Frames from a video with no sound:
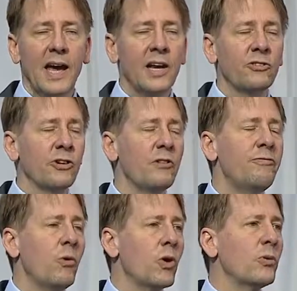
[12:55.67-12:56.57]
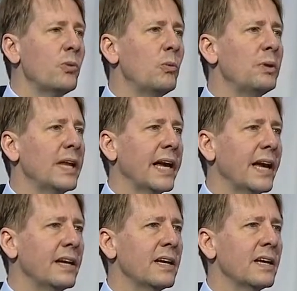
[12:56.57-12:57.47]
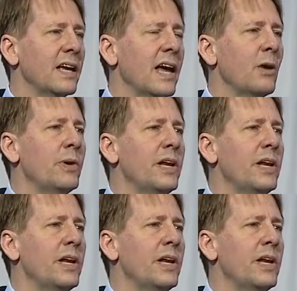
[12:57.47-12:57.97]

And it's an affordable plan, and